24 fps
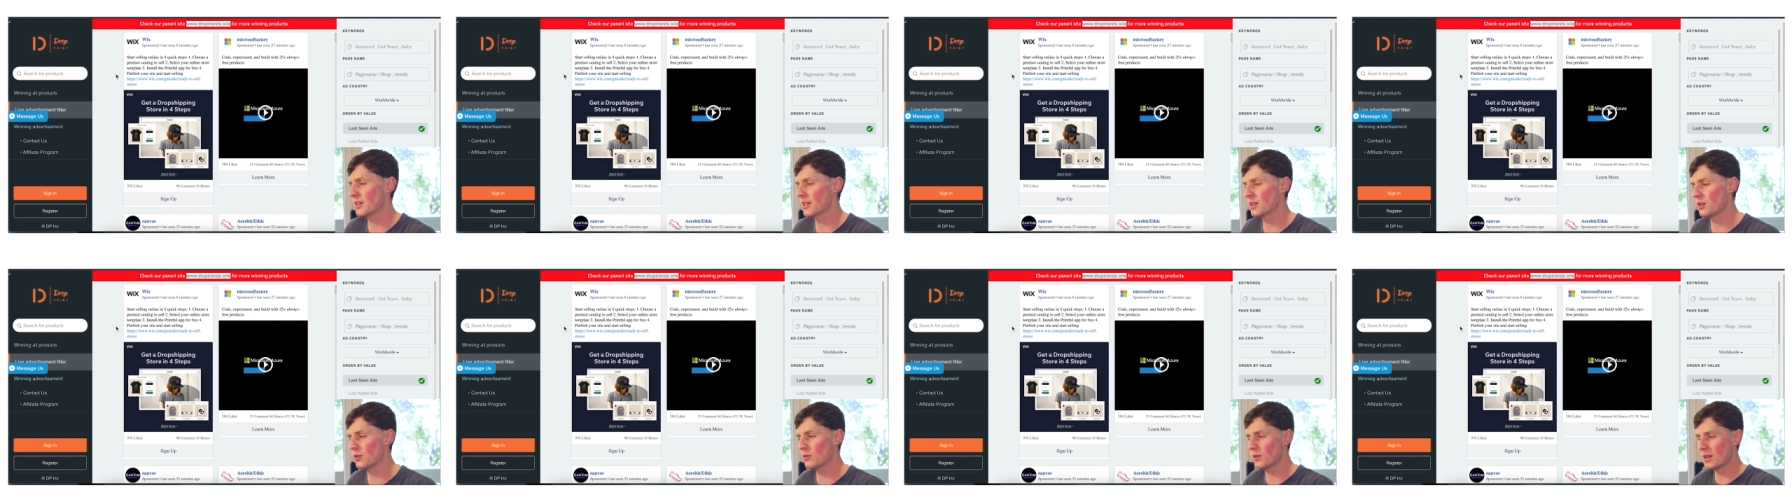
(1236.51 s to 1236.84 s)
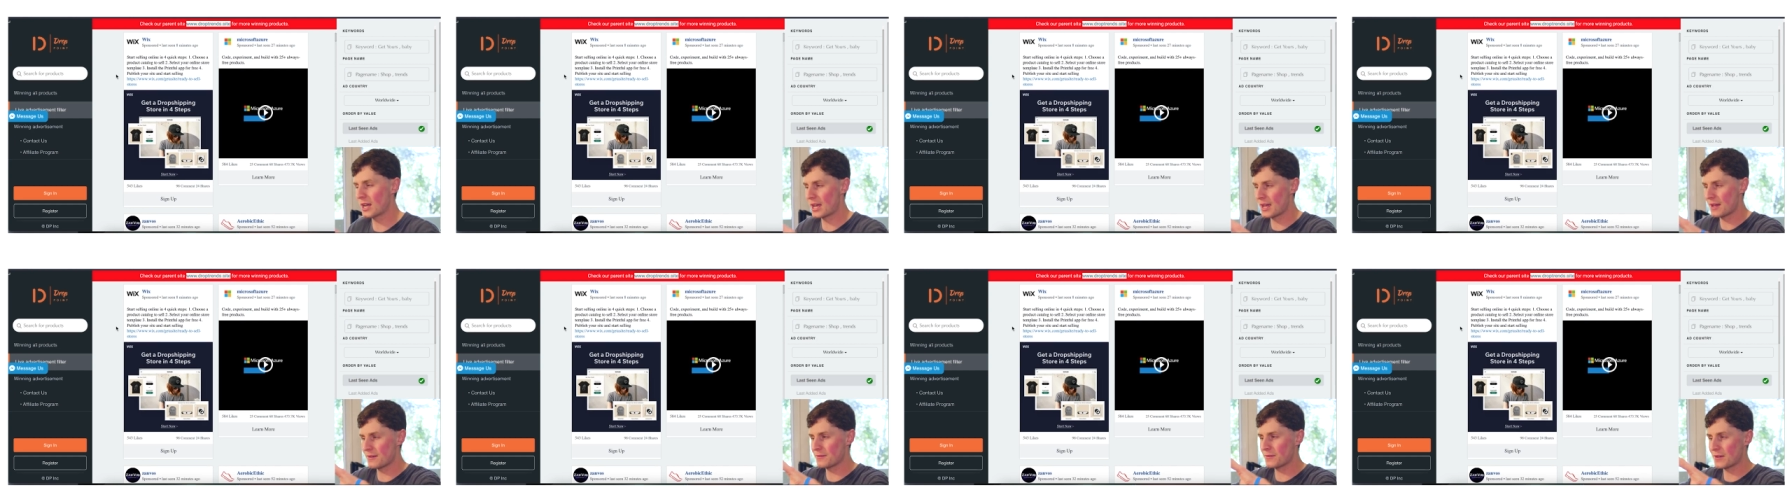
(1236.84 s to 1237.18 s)
they don't
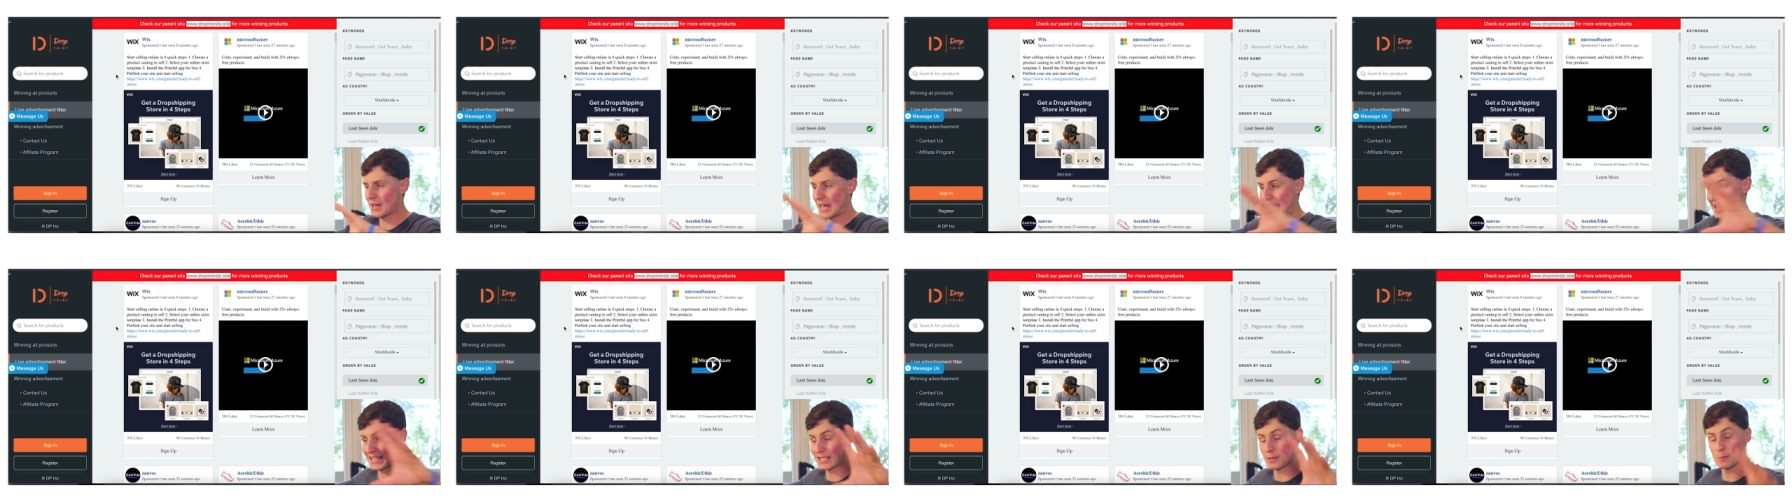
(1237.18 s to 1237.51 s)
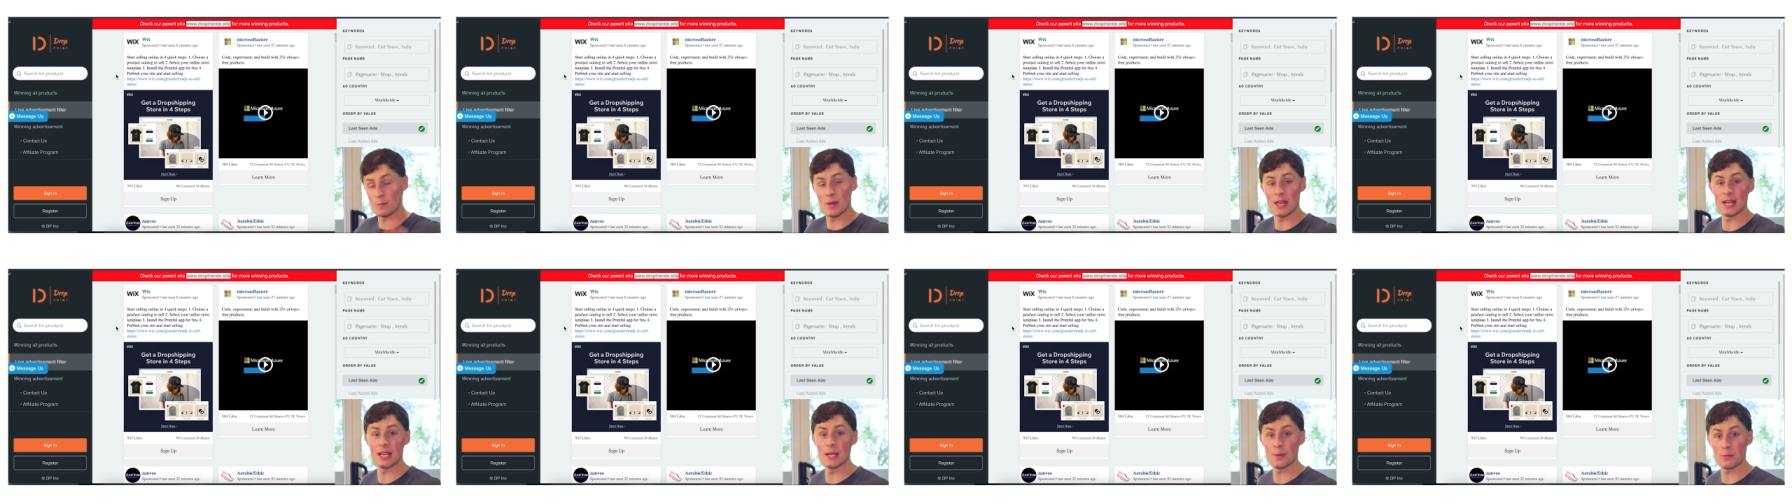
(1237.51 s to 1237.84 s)
have as
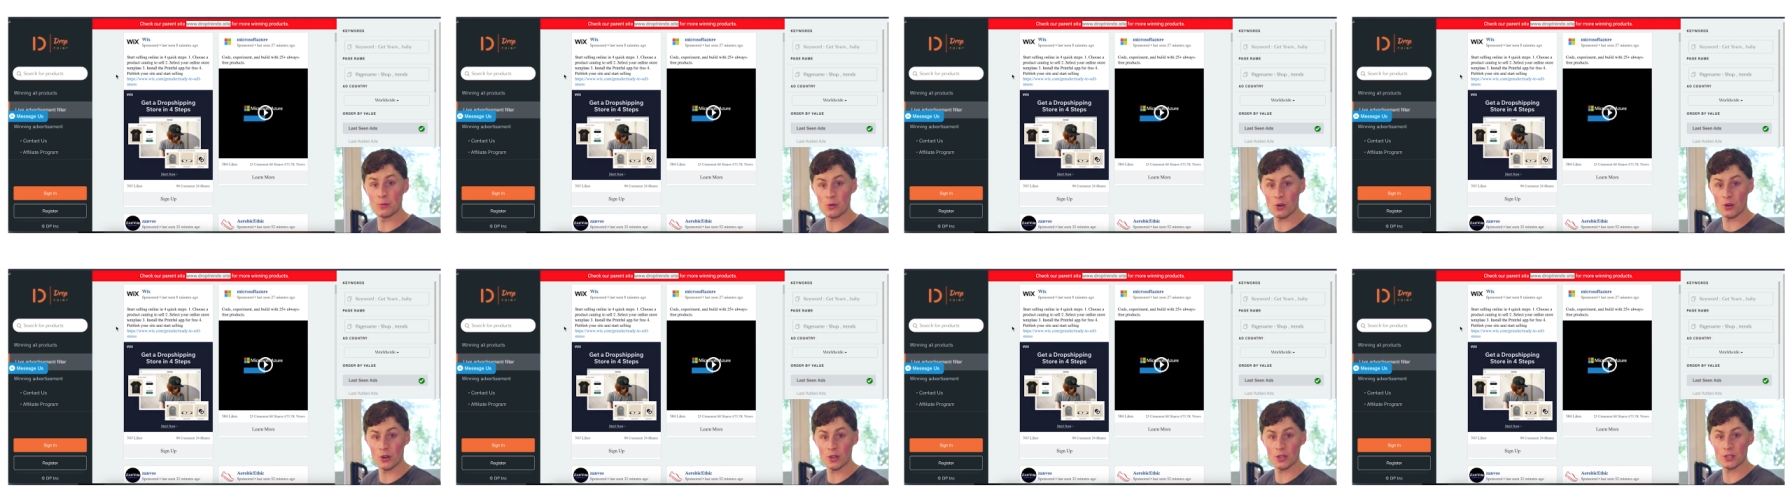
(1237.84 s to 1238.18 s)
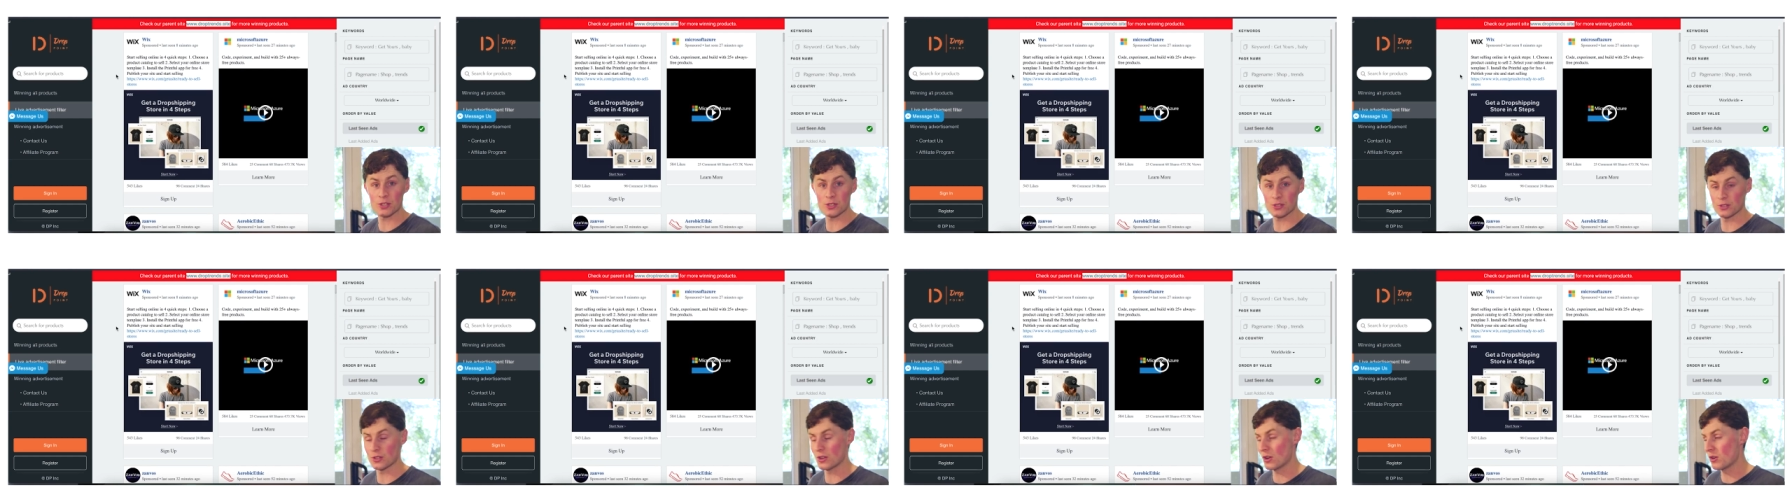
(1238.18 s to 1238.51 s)
many
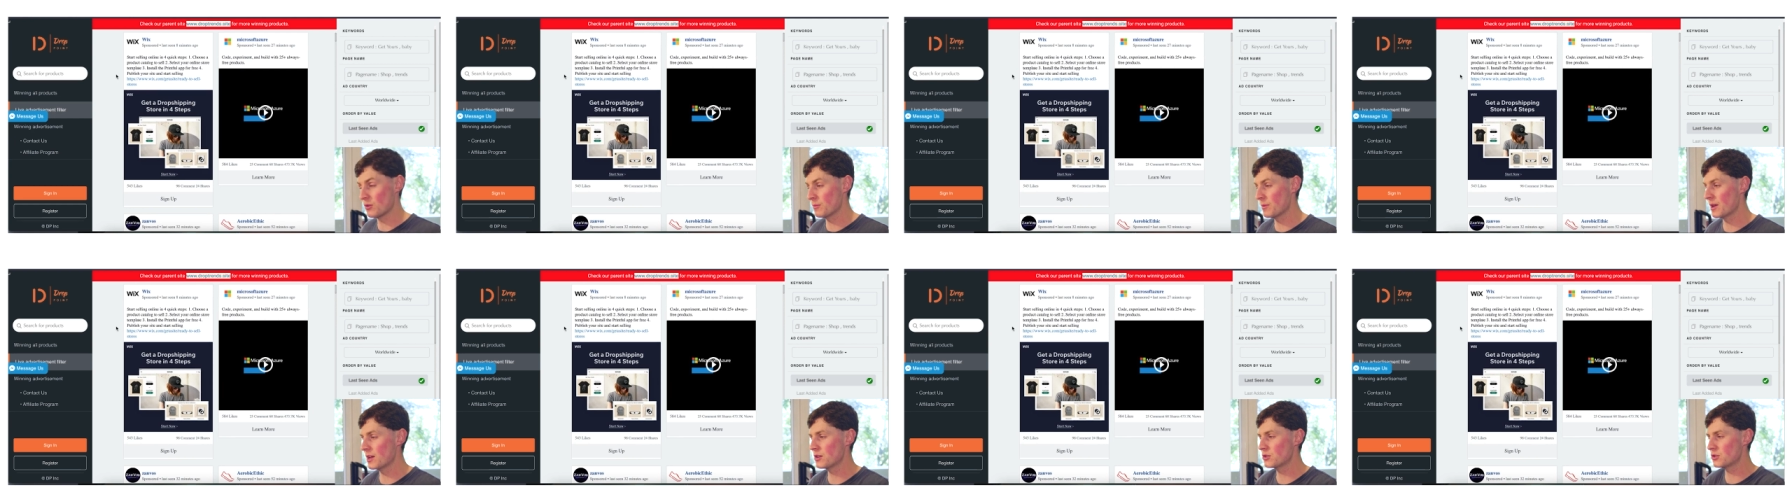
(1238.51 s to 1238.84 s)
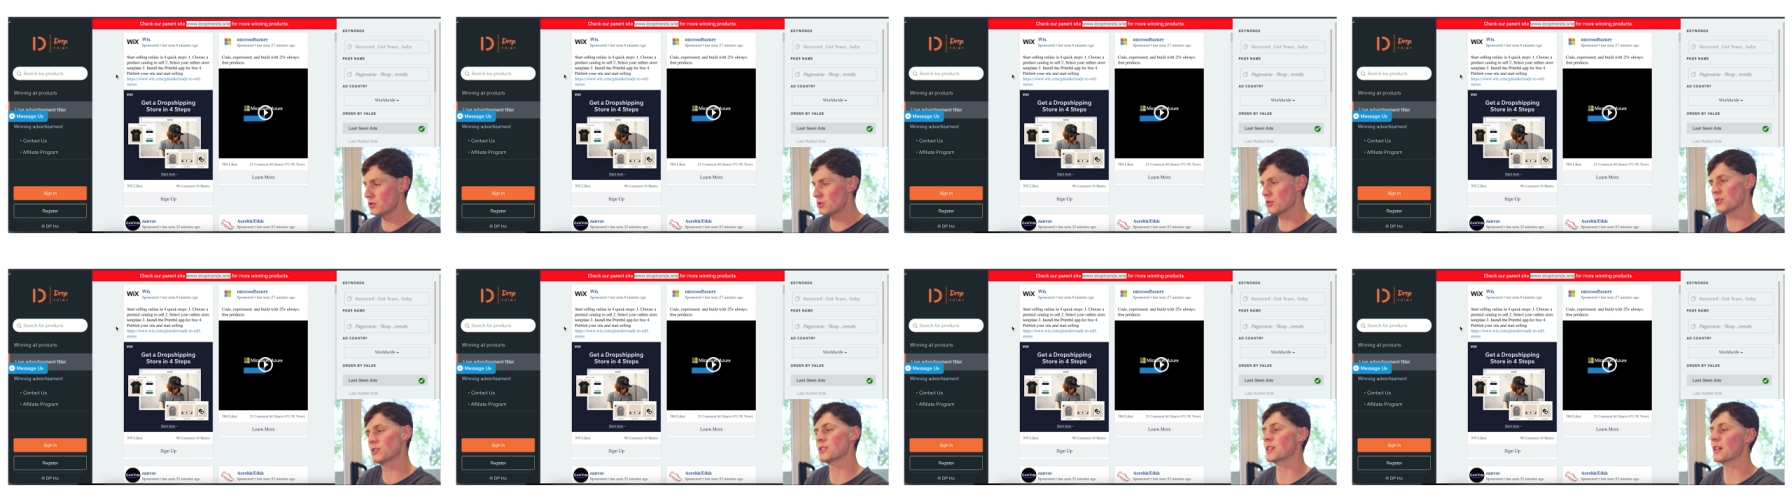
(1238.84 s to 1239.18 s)
products on the homepage.
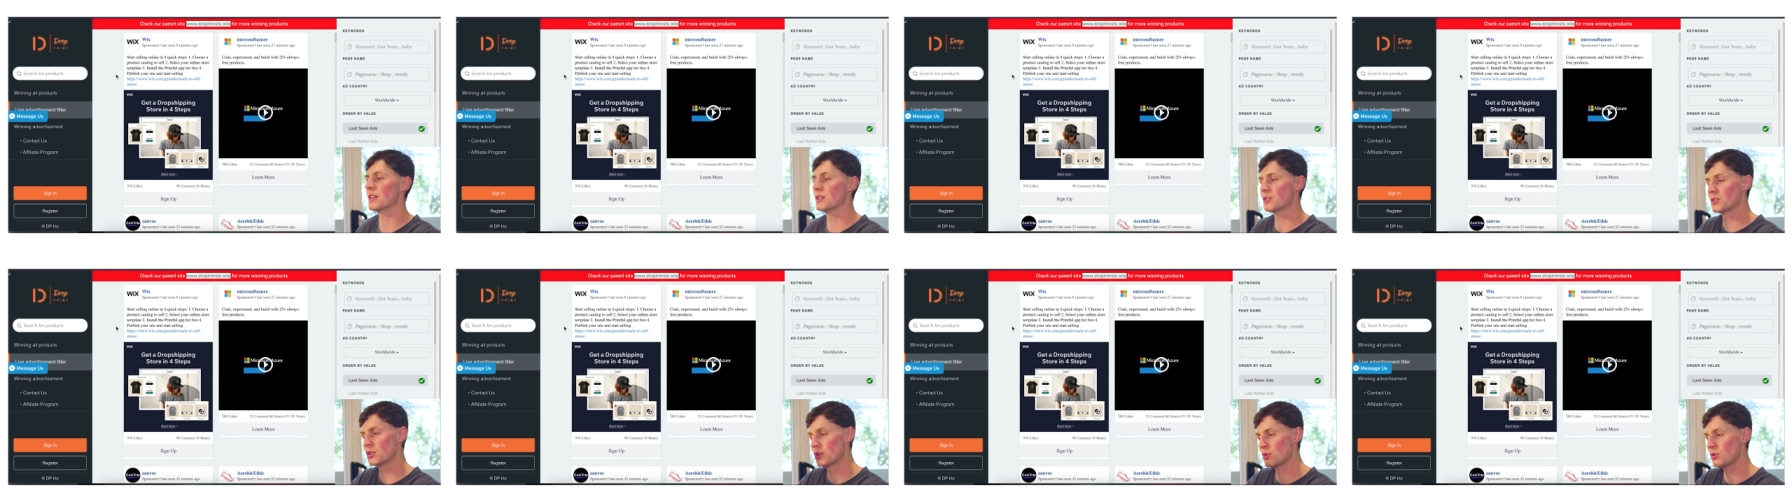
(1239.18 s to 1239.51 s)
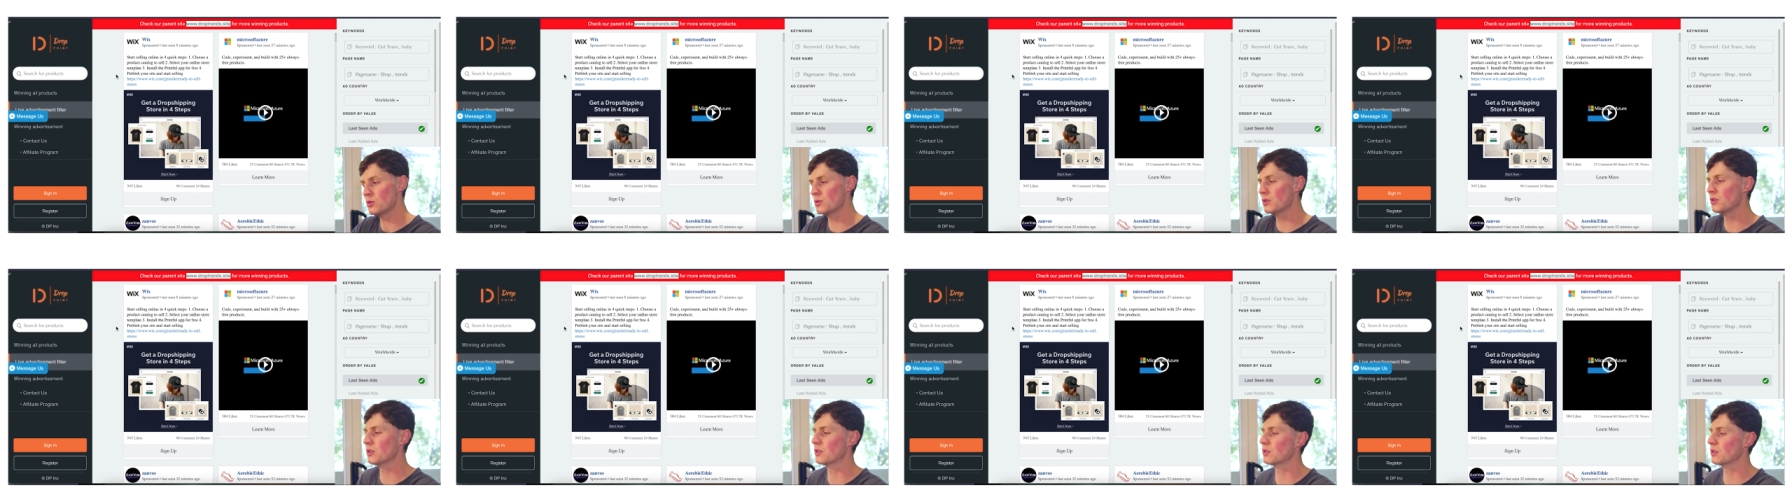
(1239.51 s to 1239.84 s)
You just get
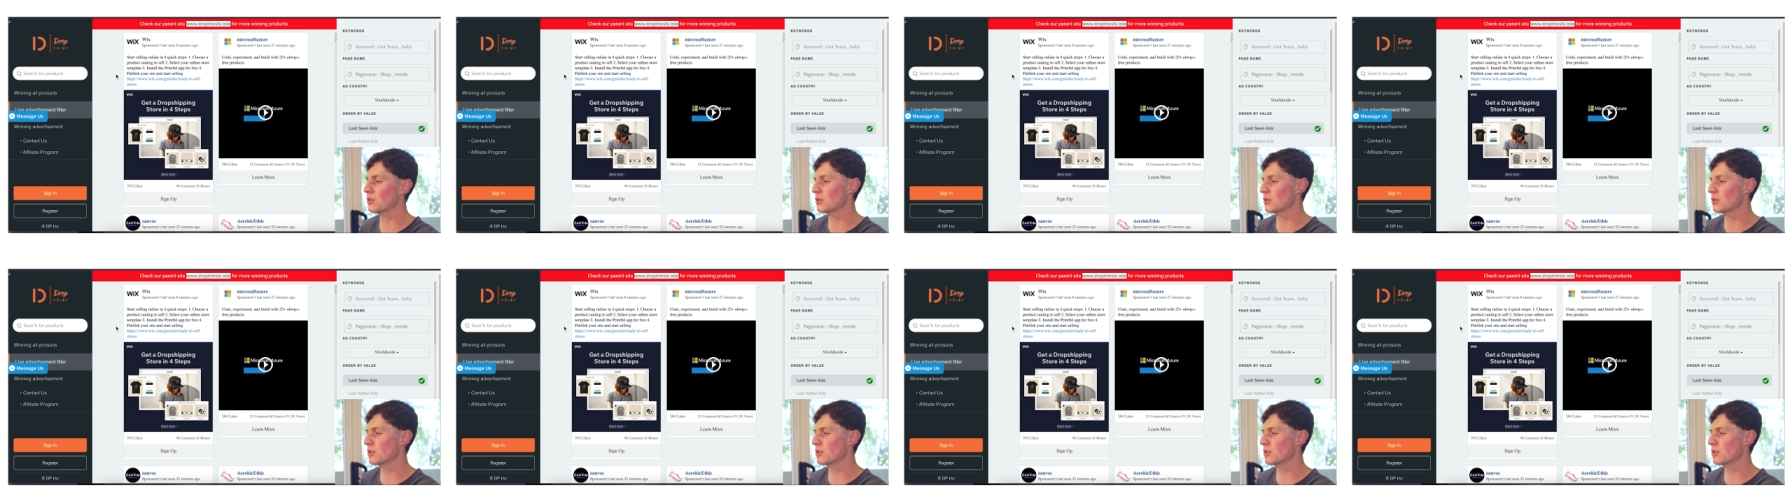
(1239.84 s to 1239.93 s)
two and you